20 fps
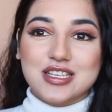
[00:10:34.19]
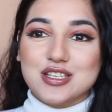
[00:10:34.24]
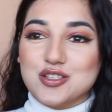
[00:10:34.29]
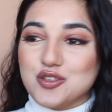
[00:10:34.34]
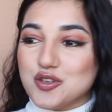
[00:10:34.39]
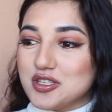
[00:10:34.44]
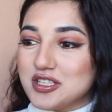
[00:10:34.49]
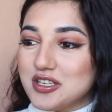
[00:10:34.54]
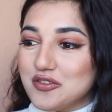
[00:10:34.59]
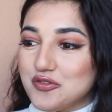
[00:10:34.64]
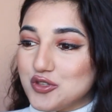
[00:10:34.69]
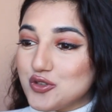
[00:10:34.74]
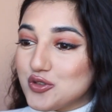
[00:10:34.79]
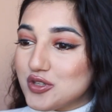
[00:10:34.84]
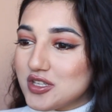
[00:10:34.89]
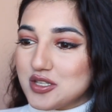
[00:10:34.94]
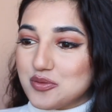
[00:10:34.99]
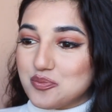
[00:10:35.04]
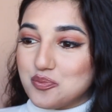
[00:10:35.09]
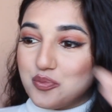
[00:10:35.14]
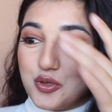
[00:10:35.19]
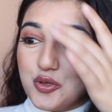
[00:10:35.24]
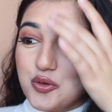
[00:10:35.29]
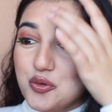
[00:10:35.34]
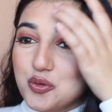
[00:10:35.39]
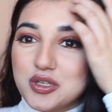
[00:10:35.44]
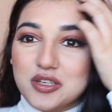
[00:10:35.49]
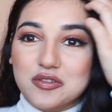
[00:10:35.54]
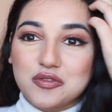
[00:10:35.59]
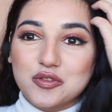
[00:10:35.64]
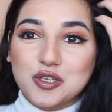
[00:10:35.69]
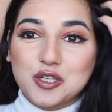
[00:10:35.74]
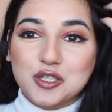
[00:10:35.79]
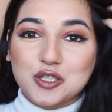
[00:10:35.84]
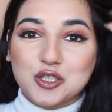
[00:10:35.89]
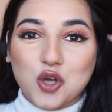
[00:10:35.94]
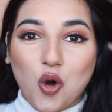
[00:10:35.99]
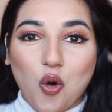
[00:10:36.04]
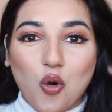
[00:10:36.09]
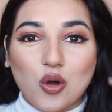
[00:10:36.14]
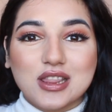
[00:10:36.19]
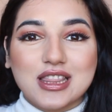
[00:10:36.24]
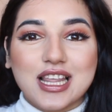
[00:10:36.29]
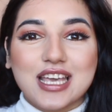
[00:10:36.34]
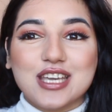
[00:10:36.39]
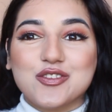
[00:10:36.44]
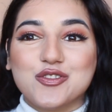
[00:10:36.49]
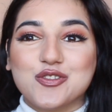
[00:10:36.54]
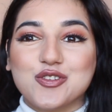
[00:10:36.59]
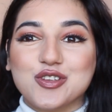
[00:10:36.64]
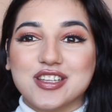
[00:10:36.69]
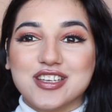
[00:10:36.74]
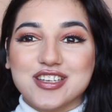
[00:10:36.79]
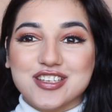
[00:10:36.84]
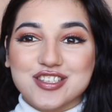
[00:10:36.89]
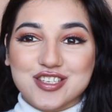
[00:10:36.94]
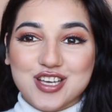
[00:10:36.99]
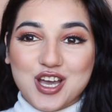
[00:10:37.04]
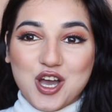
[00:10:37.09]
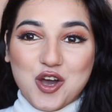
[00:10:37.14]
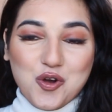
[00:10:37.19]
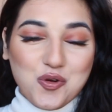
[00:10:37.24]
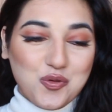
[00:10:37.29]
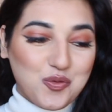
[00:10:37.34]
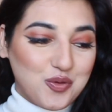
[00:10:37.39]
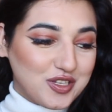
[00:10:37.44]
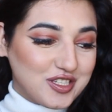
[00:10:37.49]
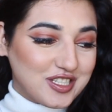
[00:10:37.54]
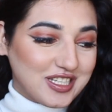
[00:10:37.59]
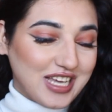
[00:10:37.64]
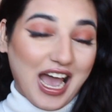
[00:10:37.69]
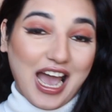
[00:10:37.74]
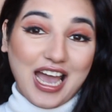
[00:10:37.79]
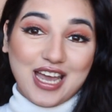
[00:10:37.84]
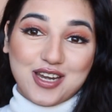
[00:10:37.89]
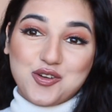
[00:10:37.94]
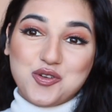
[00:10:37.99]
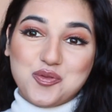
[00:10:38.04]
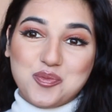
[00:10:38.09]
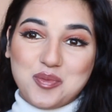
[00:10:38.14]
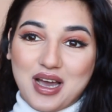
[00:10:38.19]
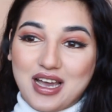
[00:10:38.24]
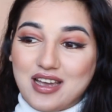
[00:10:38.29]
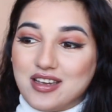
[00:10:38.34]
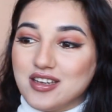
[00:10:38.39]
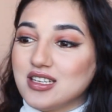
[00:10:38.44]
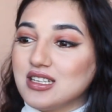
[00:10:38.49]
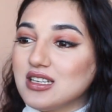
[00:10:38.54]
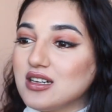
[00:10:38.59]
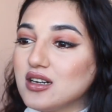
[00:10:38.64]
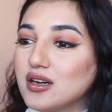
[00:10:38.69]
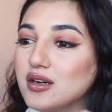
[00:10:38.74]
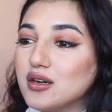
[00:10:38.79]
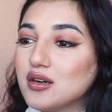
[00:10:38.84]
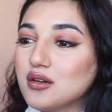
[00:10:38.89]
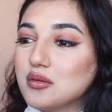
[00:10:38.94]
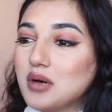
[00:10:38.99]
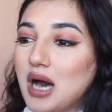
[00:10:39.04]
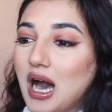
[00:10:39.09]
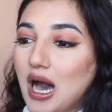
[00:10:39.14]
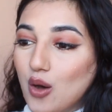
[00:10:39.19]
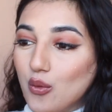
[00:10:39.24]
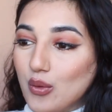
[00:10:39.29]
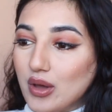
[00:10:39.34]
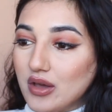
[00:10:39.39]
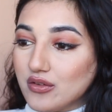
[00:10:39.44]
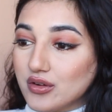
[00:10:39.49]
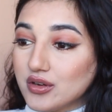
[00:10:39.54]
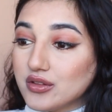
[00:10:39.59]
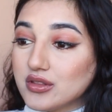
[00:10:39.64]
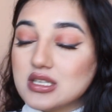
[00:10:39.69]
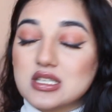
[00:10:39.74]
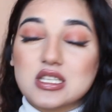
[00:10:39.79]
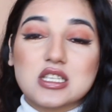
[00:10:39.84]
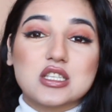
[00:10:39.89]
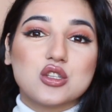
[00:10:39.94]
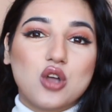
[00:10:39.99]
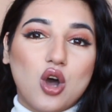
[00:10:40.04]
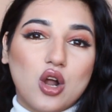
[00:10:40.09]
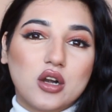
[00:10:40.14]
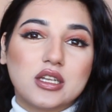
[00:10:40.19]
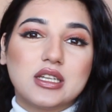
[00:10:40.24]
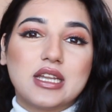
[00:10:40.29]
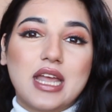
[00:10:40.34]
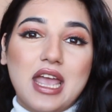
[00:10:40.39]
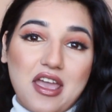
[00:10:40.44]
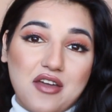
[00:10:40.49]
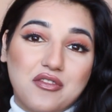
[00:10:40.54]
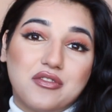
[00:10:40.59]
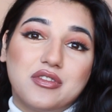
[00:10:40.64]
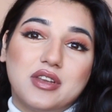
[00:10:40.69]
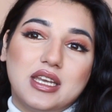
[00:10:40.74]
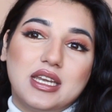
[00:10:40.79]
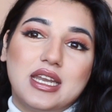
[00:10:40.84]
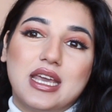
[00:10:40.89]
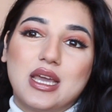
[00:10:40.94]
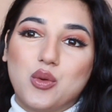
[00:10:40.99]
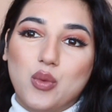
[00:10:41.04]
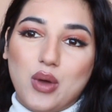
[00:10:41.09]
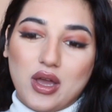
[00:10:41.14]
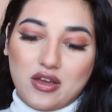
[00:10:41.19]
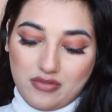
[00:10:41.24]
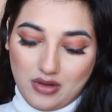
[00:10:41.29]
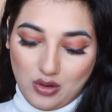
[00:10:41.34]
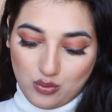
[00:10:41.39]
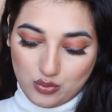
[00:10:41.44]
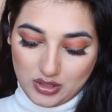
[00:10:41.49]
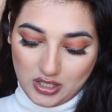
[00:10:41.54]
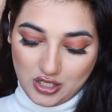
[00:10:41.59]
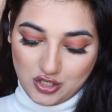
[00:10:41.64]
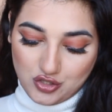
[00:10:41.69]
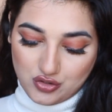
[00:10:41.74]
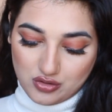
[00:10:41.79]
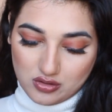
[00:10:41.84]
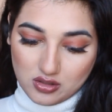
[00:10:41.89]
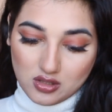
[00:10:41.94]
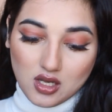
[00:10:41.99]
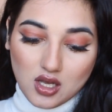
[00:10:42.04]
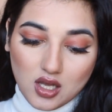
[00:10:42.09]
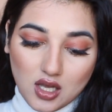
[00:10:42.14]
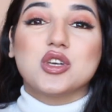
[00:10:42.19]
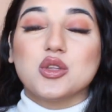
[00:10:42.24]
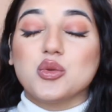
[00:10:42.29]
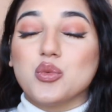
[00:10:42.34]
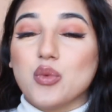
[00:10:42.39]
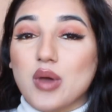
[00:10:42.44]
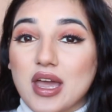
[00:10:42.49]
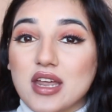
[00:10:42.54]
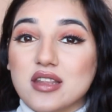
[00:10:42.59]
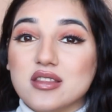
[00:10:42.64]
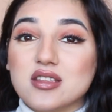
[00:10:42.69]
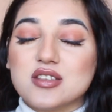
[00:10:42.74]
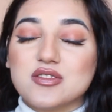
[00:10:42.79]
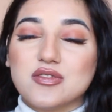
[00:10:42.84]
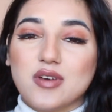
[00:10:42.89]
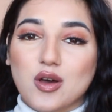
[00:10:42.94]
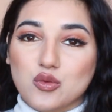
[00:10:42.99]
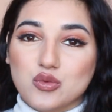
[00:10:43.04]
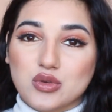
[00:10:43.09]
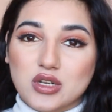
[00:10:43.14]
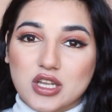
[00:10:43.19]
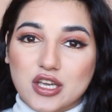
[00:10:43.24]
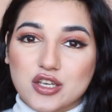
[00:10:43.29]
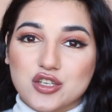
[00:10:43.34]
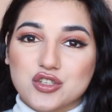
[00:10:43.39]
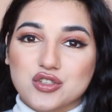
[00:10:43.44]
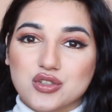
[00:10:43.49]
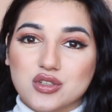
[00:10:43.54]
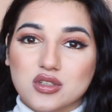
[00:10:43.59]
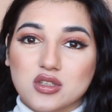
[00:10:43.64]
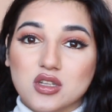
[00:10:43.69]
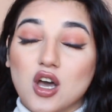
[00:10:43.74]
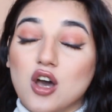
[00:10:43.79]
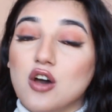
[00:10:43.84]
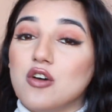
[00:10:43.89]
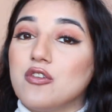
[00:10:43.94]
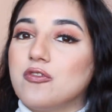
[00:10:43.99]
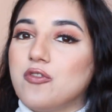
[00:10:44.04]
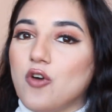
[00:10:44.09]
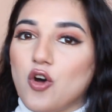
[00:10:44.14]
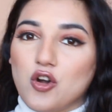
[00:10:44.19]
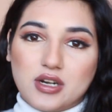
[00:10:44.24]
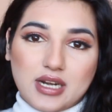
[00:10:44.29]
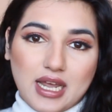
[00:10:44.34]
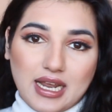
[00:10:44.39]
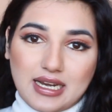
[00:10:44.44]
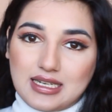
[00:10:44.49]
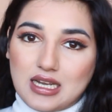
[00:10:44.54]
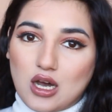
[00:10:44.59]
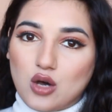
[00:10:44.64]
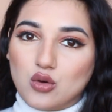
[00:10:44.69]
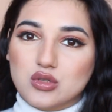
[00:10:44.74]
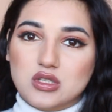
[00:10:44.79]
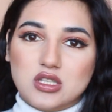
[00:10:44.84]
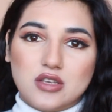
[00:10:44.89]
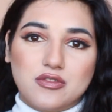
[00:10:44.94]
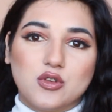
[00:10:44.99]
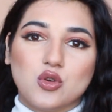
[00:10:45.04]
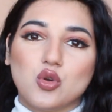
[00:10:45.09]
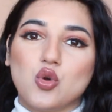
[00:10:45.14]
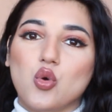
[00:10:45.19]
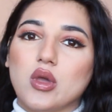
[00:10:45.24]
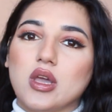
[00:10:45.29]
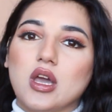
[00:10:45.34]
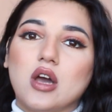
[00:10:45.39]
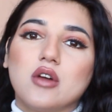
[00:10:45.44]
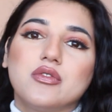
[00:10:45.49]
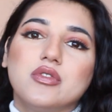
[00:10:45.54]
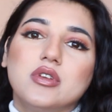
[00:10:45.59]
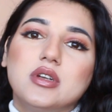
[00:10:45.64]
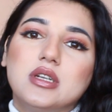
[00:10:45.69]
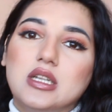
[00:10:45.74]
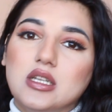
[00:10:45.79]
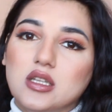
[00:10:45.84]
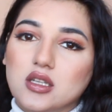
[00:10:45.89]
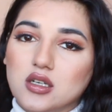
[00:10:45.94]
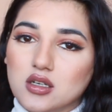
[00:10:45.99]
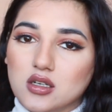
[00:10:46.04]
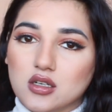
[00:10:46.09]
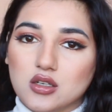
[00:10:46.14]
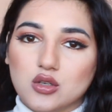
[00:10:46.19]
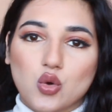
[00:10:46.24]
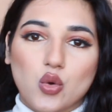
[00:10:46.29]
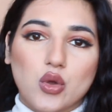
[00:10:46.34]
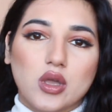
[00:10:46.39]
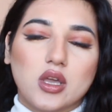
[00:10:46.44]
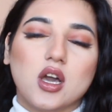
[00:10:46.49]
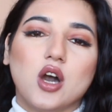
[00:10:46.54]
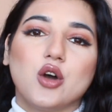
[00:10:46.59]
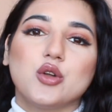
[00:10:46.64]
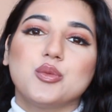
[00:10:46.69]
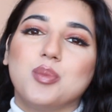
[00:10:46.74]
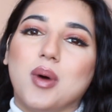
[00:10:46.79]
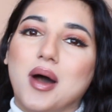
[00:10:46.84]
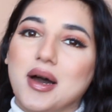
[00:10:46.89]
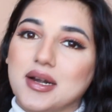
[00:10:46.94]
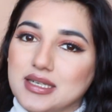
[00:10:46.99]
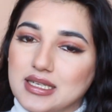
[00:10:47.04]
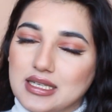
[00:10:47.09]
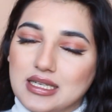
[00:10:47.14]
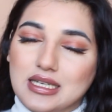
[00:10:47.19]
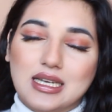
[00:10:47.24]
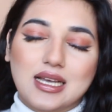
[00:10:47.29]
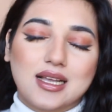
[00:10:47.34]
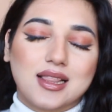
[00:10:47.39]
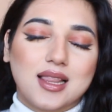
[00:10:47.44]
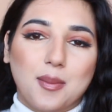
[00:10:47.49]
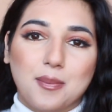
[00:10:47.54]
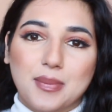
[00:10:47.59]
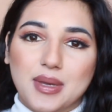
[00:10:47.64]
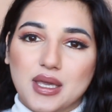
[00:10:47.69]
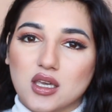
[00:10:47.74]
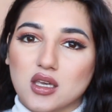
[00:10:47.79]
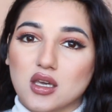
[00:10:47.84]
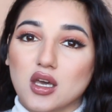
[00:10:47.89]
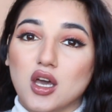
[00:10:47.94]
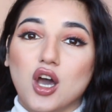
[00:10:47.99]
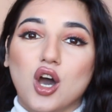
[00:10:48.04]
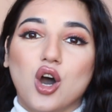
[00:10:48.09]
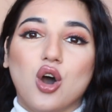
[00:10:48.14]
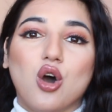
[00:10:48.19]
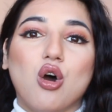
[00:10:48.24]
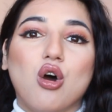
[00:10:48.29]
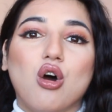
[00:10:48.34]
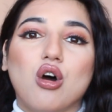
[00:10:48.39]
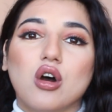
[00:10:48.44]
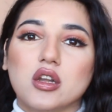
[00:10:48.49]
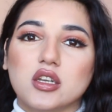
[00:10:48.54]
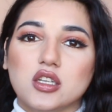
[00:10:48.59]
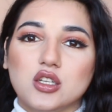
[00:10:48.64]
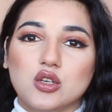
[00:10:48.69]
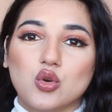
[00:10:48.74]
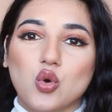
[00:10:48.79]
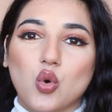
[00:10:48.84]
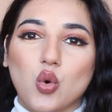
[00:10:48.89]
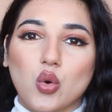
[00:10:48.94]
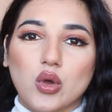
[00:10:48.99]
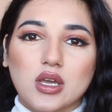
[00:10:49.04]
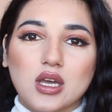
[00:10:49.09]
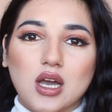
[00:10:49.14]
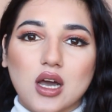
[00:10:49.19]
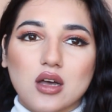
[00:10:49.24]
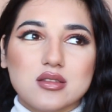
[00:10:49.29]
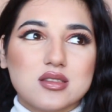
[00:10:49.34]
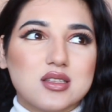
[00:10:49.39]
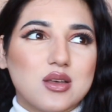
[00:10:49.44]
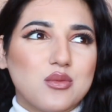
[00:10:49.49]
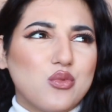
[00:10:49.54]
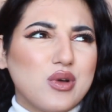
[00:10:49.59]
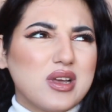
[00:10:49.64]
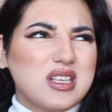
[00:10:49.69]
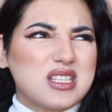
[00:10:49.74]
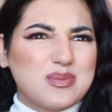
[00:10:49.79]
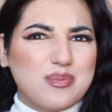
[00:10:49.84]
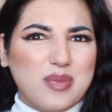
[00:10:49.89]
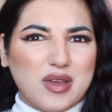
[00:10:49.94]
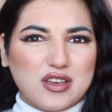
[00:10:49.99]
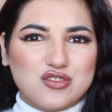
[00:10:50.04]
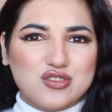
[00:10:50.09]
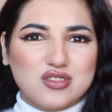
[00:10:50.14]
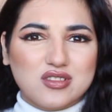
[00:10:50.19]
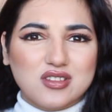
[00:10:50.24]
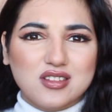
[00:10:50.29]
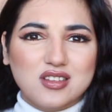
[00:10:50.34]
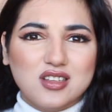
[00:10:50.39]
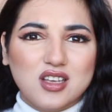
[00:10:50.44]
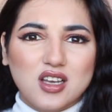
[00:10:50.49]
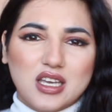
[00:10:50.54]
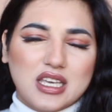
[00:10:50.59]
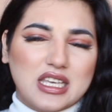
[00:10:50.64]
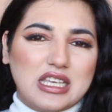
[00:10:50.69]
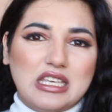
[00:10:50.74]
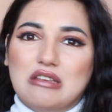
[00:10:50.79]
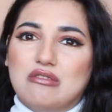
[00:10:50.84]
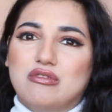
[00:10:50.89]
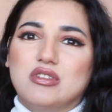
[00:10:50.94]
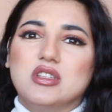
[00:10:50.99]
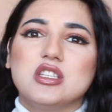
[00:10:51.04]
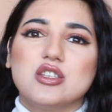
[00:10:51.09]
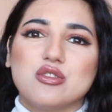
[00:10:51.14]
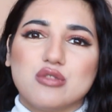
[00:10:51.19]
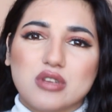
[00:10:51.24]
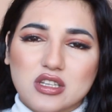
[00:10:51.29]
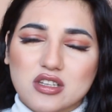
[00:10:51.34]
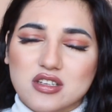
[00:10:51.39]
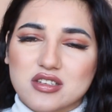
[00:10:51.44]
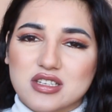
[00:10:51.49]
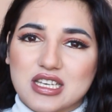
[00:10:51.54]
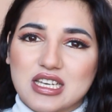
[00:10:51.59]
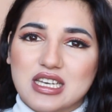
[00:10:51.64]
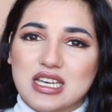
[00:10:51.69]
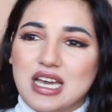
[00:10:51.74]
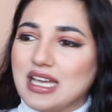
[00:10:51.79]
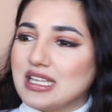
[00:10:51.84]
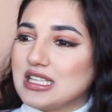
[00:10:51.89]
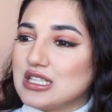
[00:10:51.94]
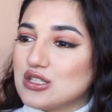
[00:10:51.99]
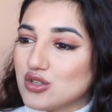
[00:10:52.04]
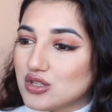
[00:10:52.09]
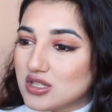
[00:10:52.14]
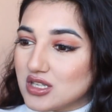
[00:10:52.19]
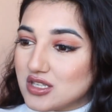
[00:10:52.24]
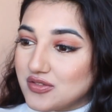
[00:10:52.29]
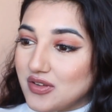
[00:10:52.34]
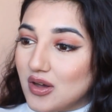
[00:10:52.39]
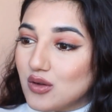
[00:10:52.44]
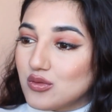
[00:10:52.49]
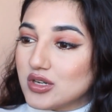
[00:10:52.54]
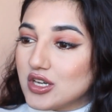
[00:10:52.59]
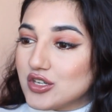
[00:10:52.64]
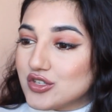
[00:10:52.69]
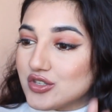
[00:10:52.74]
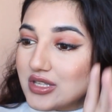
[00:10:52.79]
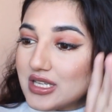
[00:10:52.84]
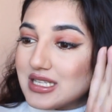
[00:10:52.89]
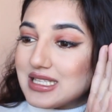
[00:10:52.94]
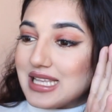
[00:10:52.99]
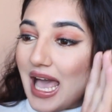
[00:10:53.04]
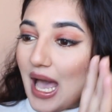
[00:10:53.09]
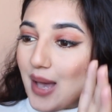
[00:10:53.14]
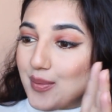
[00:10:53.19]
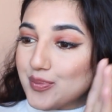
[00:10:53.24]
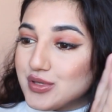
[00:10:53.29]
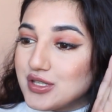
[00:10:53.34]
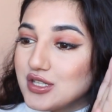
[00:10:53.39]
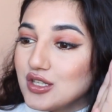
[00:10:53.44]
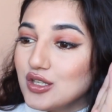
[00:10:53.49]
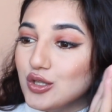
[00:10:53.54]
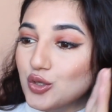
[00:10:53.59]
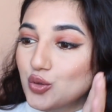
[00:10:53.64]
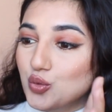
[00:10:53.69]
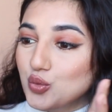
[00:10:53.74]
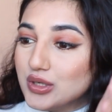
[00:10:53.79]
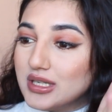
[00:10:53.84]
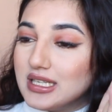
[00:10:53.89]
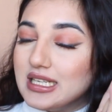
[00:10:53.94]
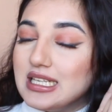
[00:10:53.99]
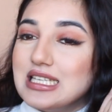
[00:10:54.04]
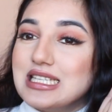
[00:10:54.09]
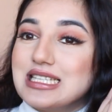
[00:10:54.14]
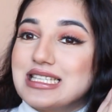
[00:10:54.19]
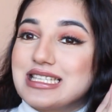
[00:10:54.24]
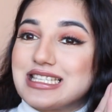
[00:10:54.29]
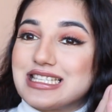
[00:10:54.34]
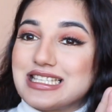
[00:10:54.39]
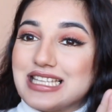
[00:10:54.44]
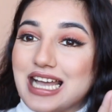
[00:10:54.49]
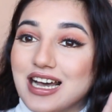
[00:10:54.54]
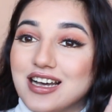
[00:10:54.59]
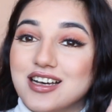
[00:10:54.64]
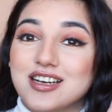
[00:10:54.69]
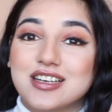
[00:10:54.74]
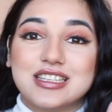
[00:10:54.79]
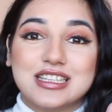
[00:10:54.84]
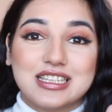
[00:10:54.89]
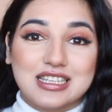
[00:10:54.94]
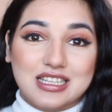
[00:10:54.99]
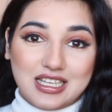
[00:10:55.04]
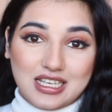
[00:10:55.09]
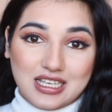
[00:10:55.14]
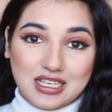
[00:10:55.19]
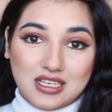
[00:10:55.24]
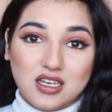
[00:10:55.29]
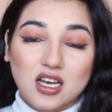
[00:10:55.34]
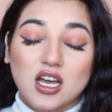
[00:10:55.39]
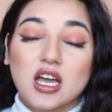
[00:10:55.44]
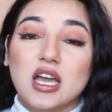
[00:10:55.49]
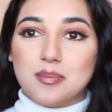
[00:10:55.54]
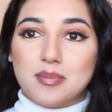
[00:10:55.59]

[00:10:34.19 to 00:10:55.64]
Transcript: So it gives you this beautiful doll-like finish, which I don't mind. However, this is not an everyday wear foundation. You can wear this foundation for night outs, if you're going out for dinner, going out partying, clubbing, or you're going out somewhere special, even during the day. I think so this foundation is absolutely stunning.